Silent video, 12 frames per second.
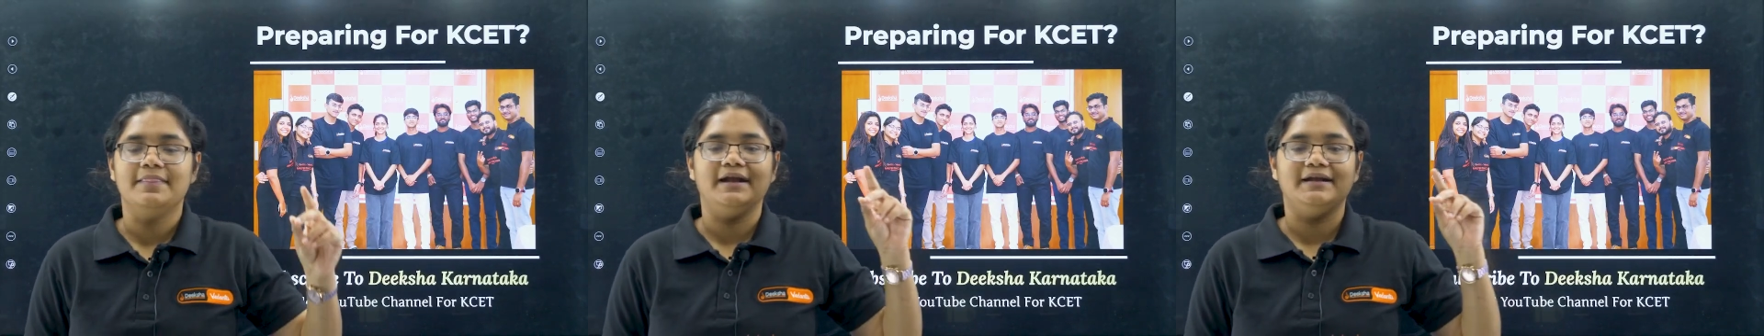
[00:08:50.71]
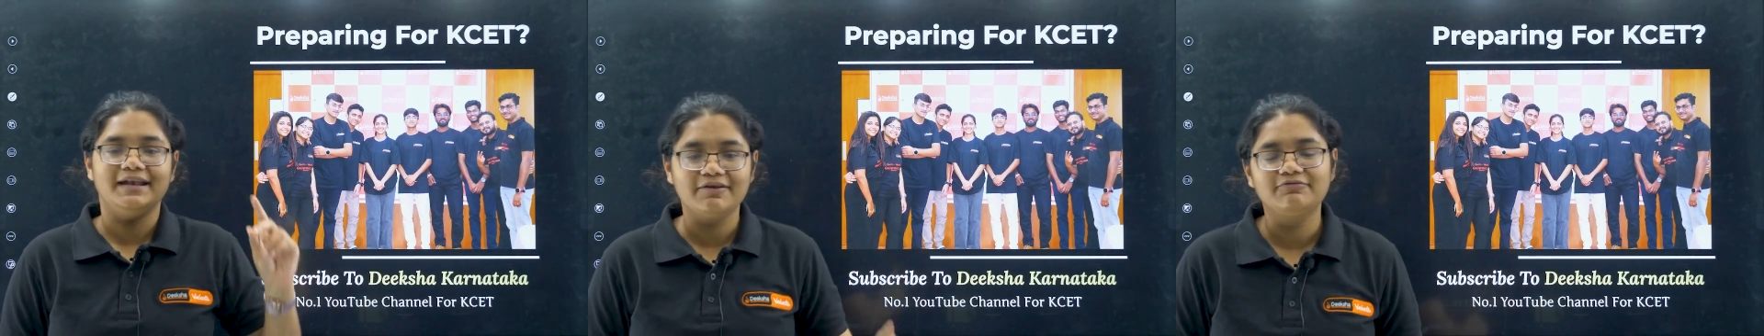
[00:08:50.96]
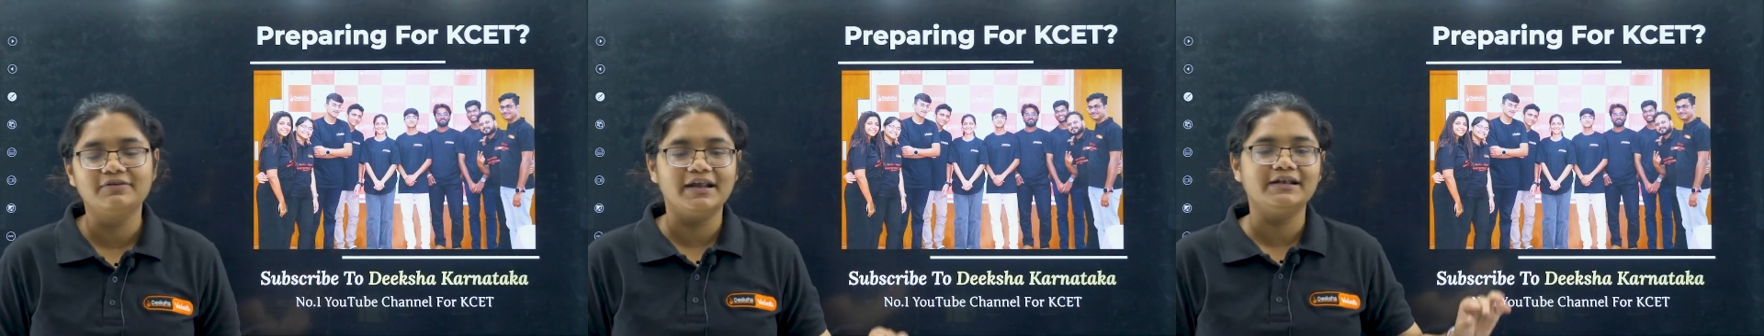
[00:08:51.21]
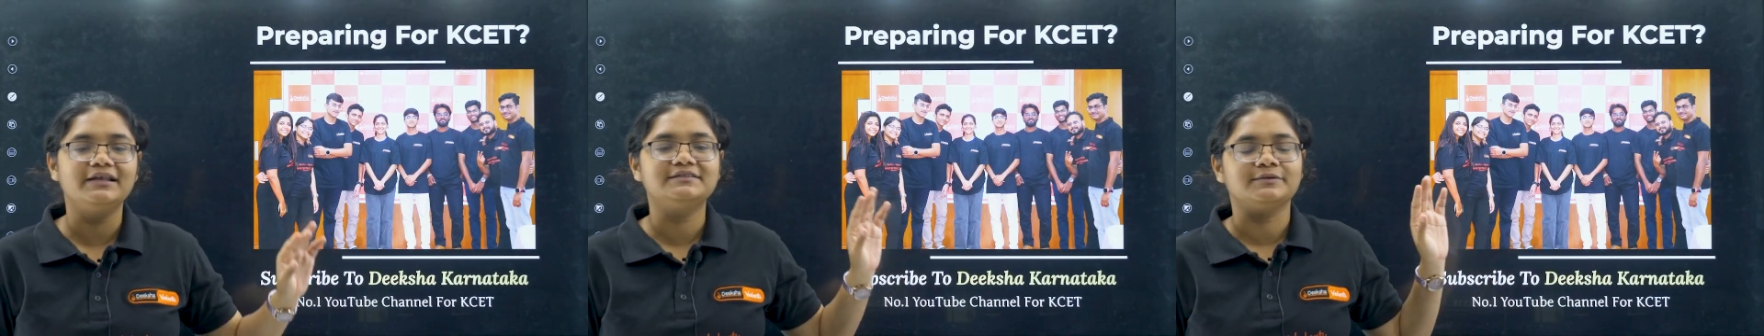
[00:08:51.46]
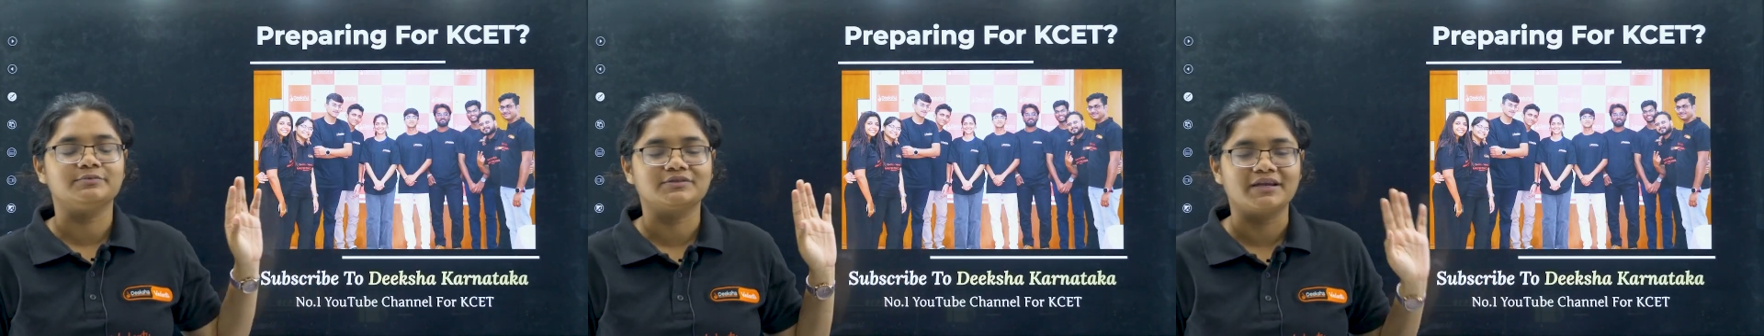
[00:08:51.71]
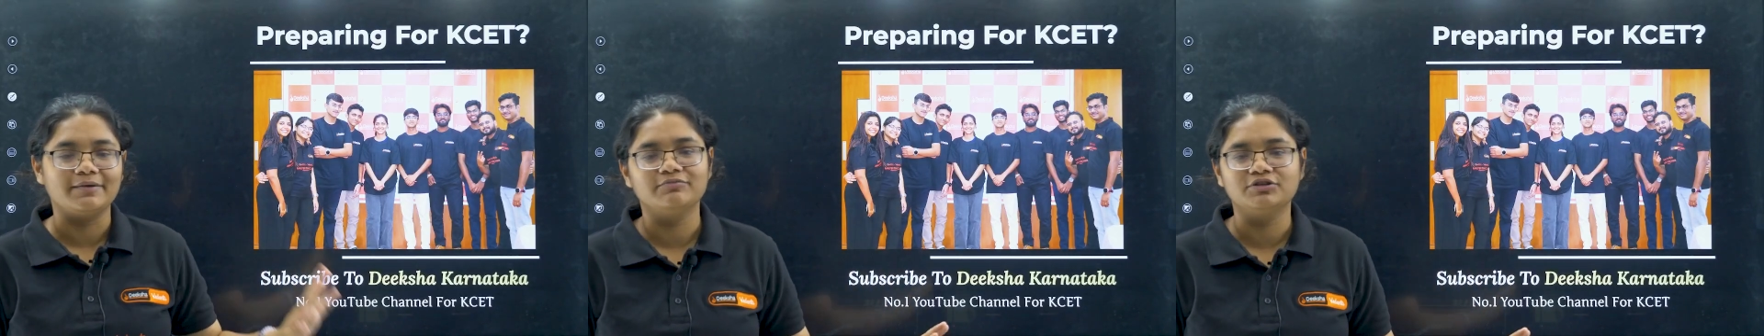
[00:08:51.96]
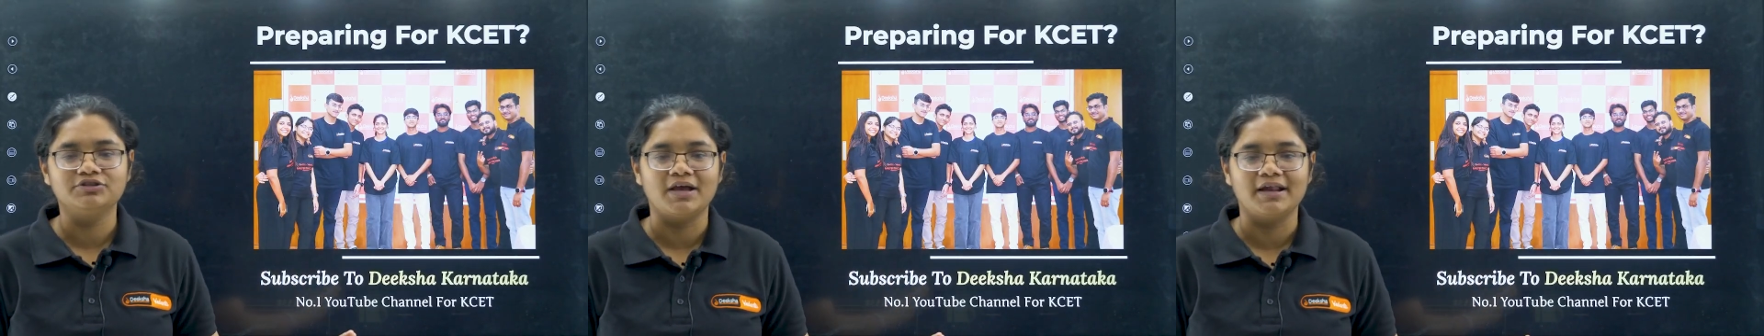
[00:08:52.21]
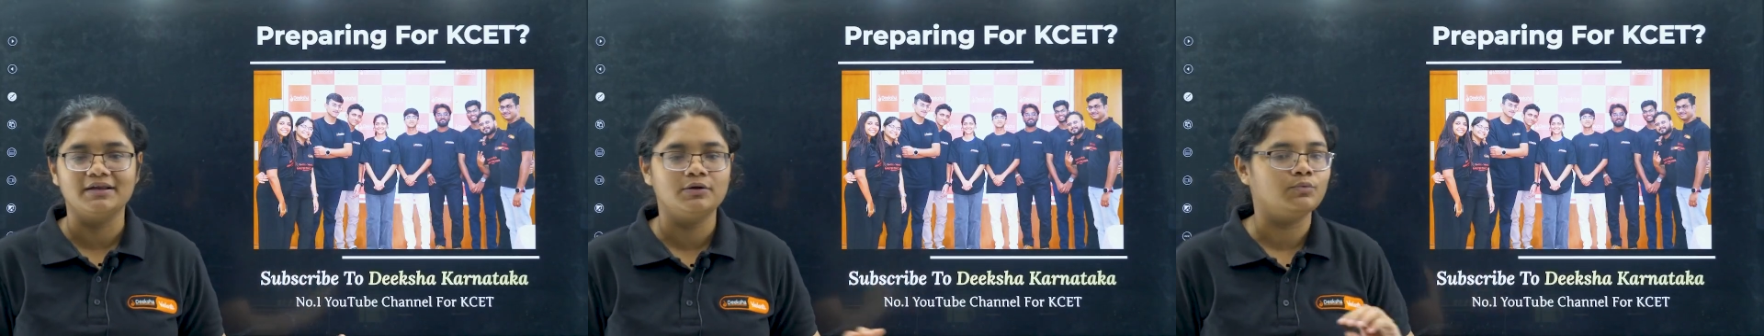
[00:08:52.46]
then definitely subscribe the
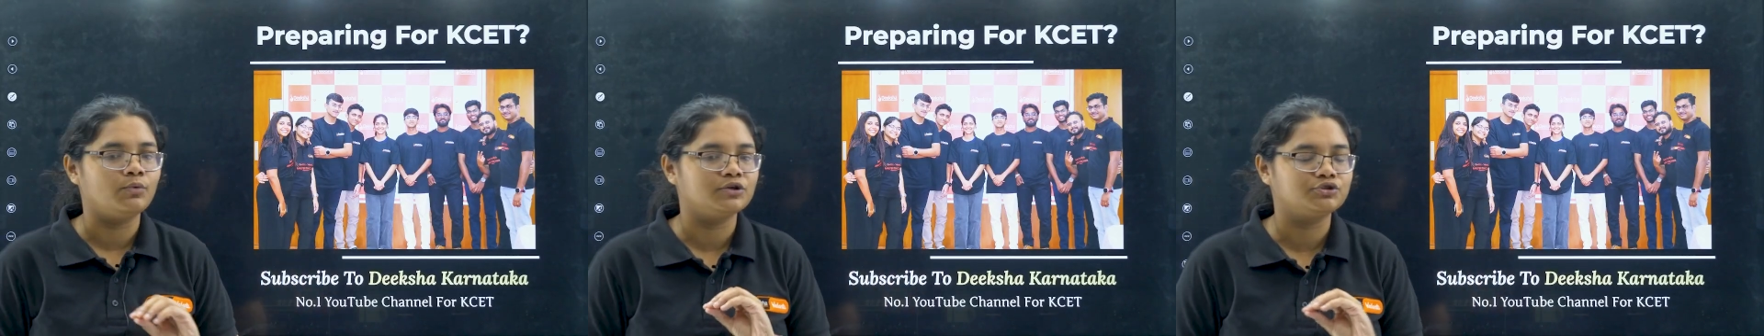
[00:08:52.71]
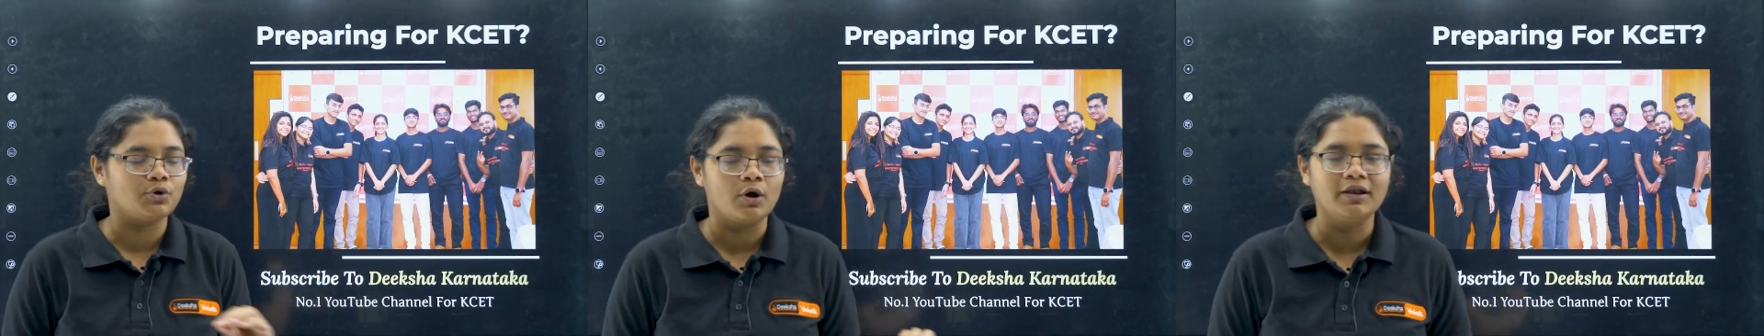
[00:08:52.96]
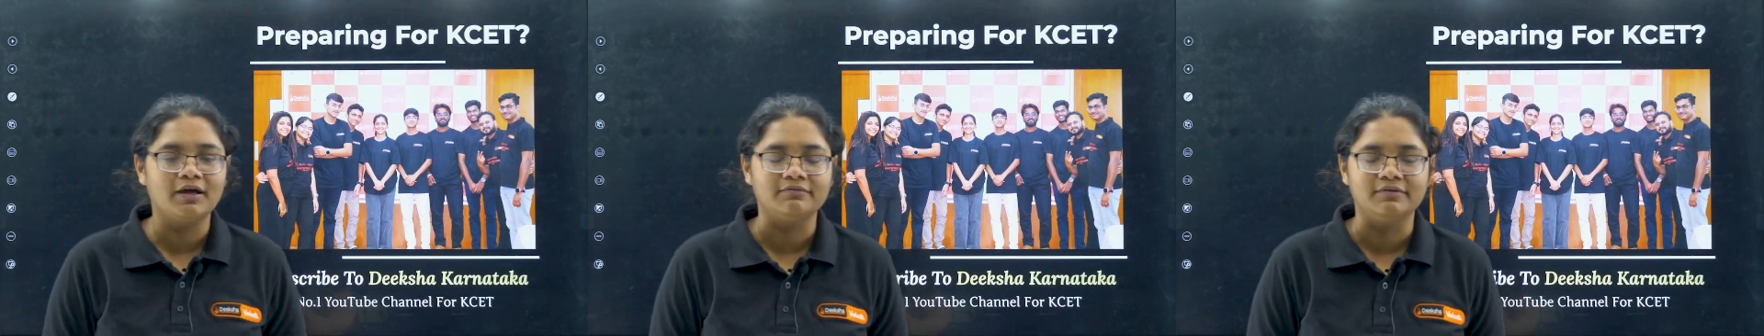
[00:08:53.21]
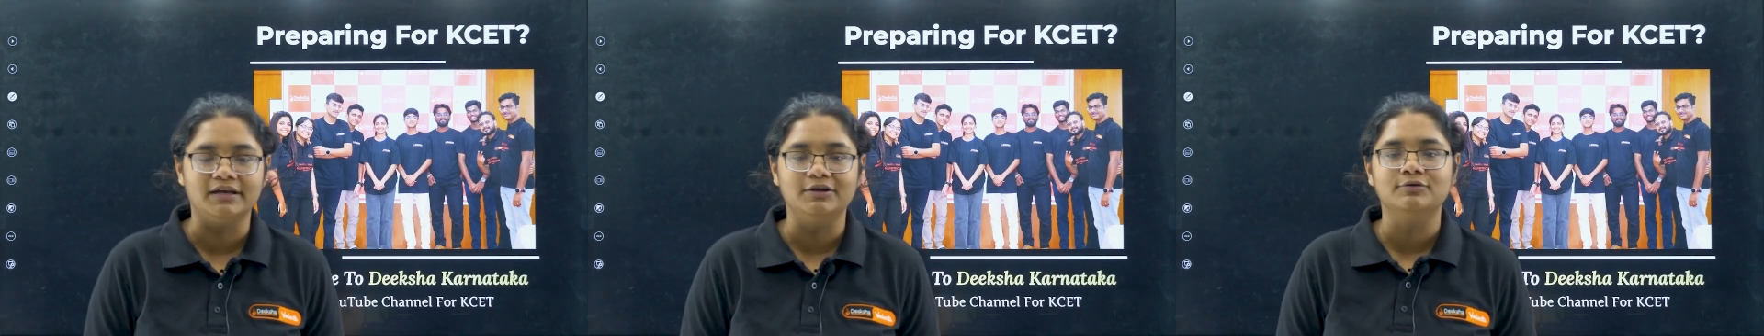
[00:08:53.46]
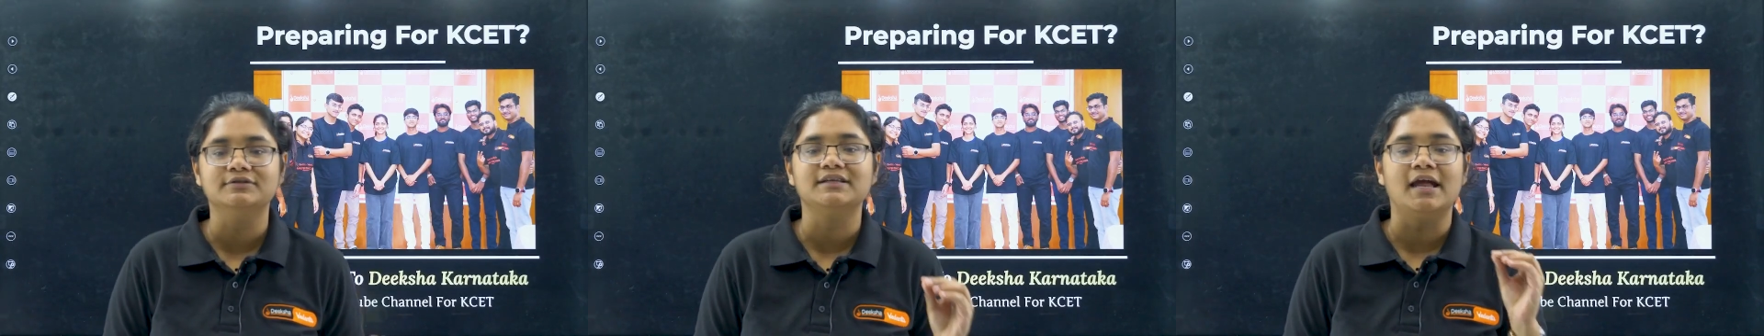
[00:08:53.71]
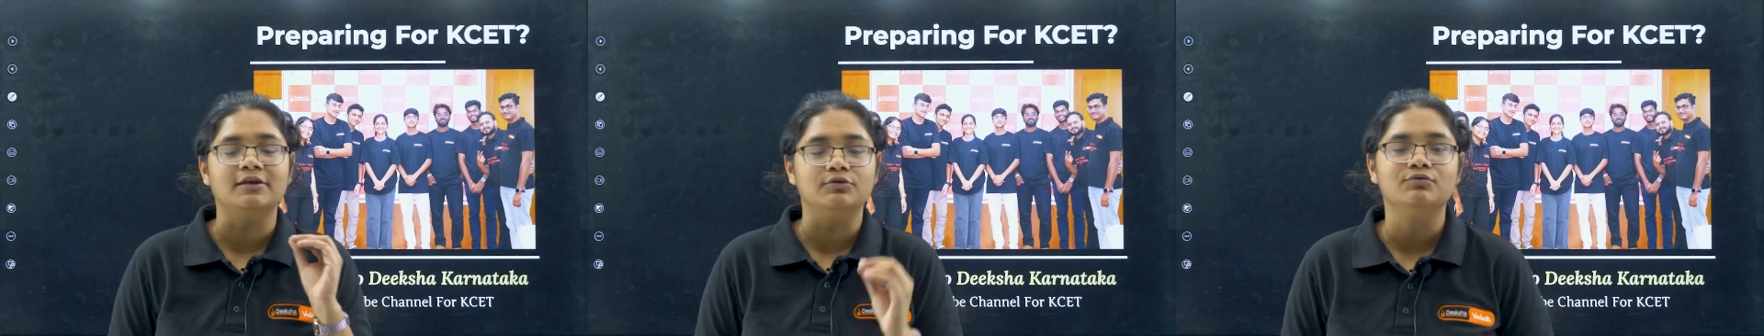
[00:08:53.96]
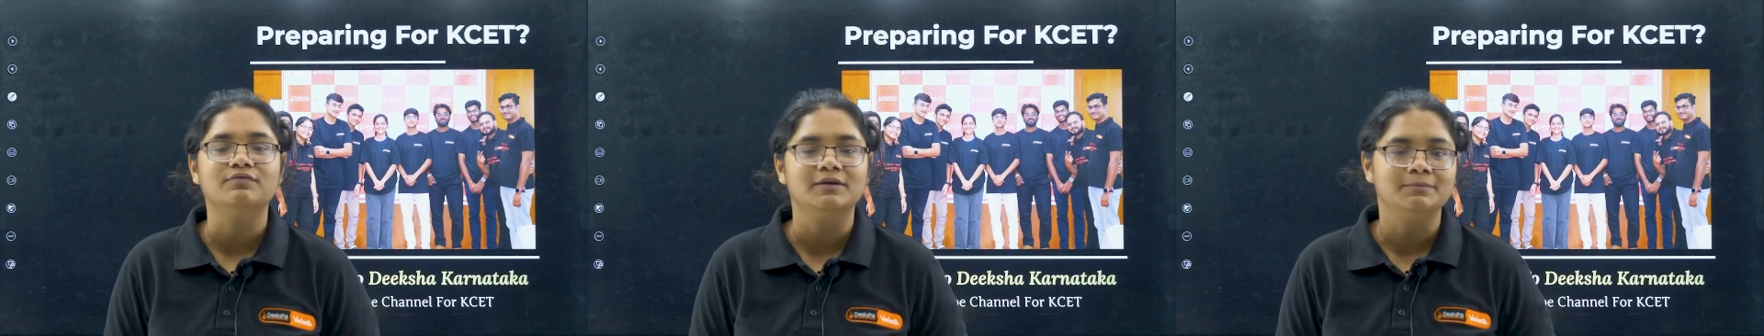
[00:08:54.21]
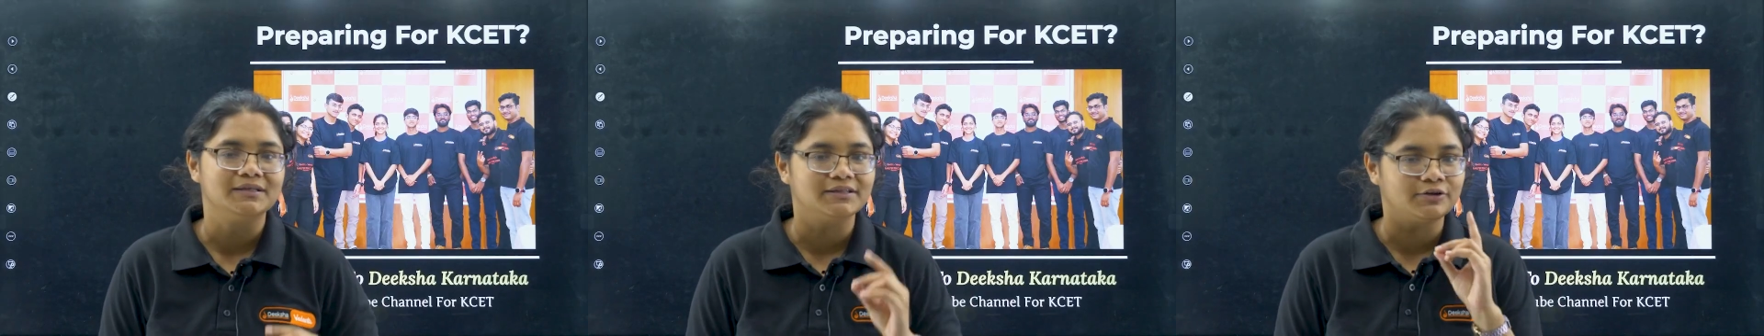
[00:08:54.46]
channel watch all our videos and you
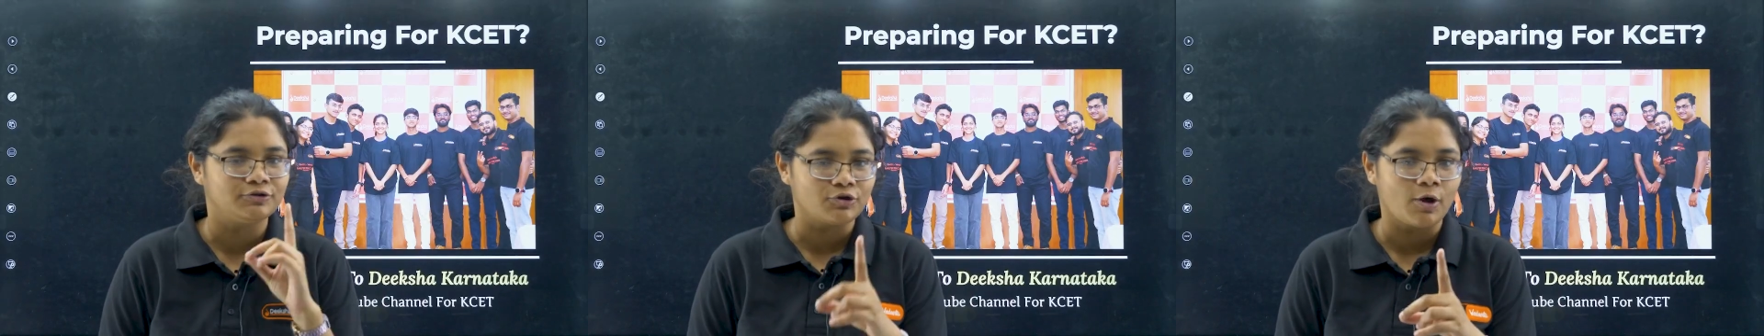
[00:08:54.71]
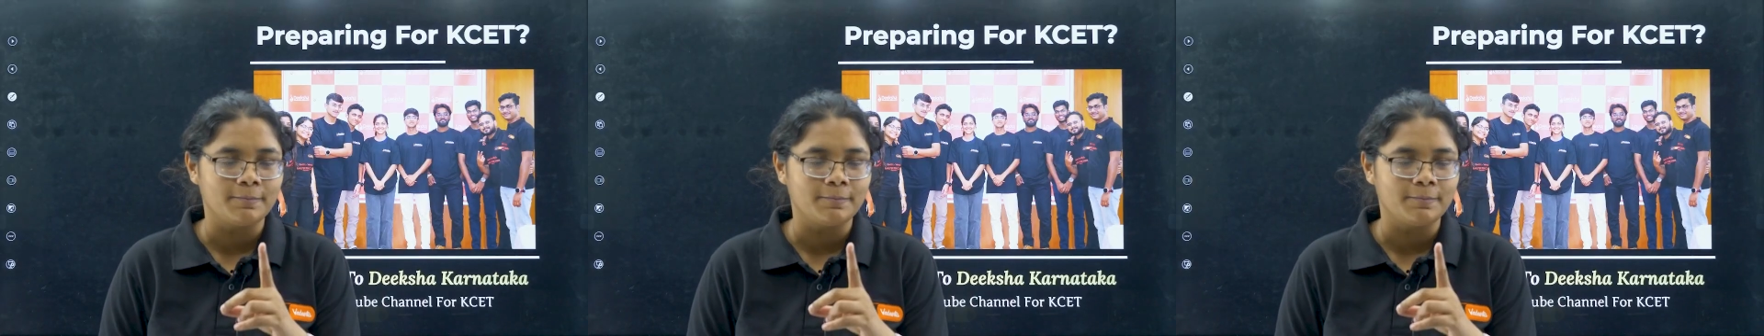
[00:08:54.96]
will be in the